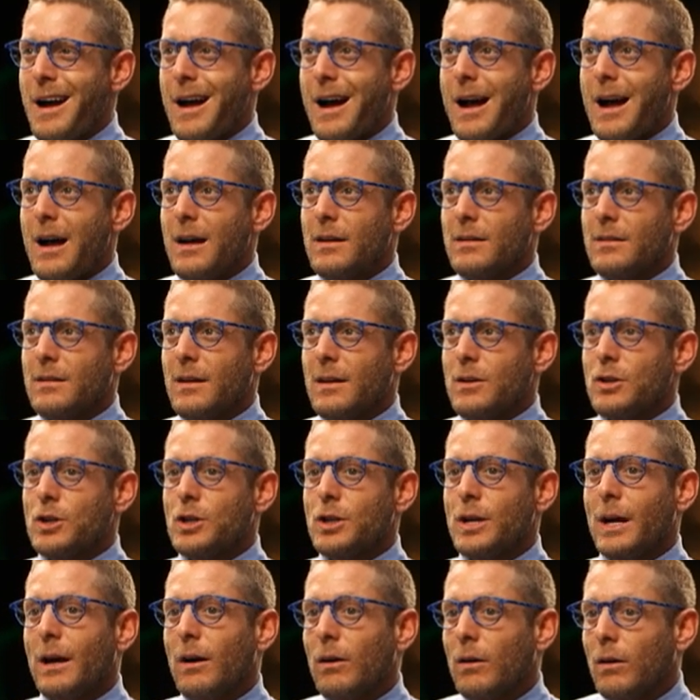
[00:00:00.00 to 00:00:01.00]
as a
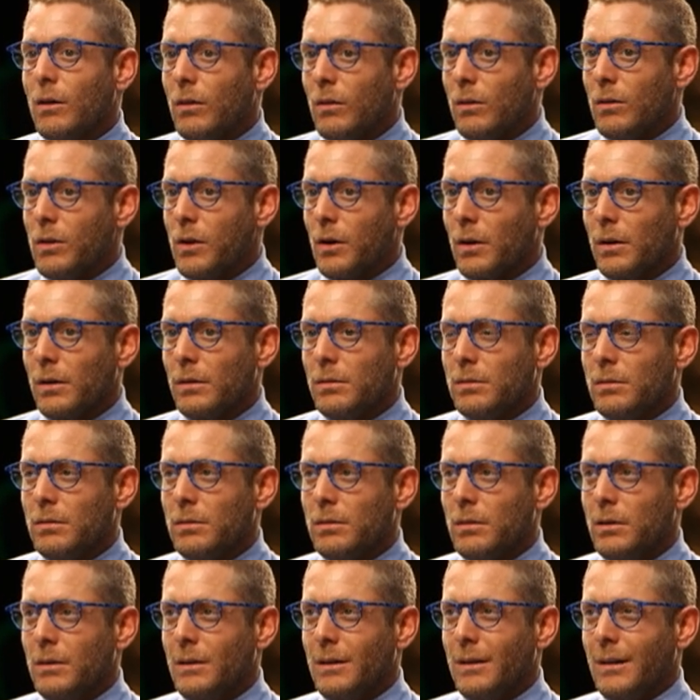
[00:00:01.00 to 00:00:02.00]
shareholder,
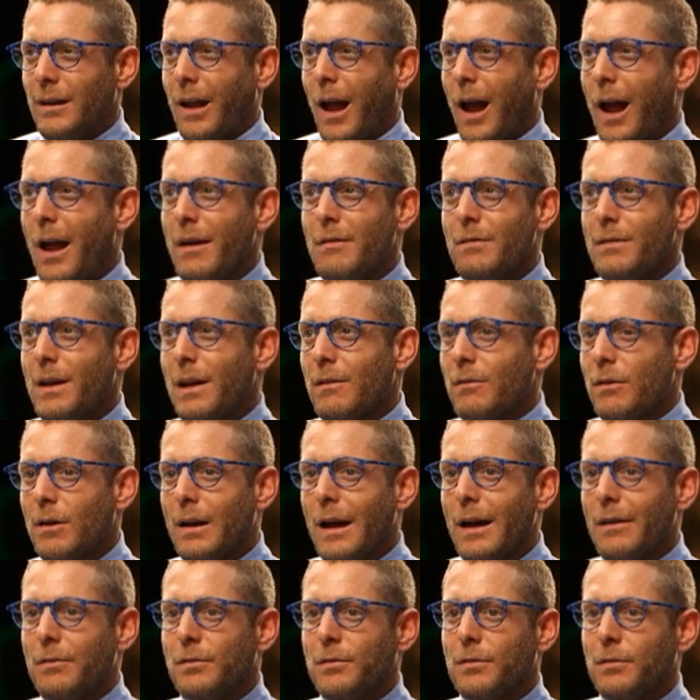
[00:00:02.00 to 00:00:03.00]
I've never
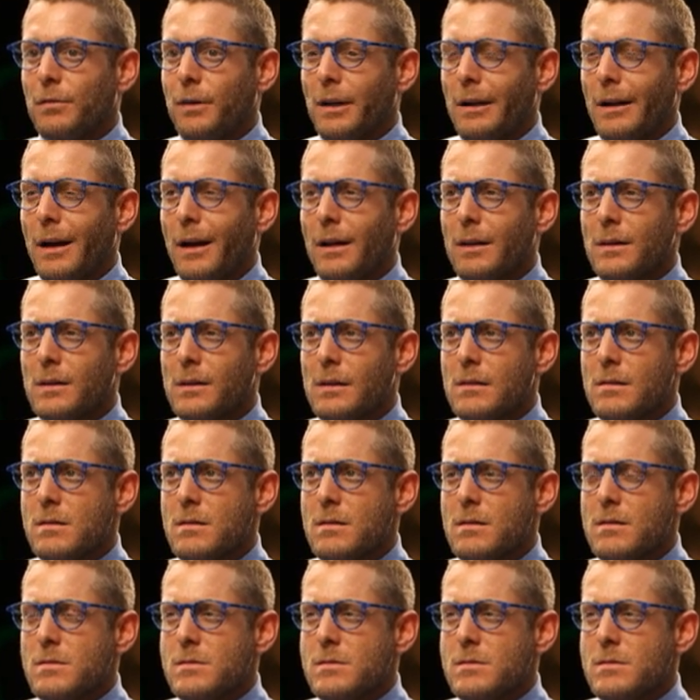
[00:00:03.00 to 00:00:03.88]
left Fiat.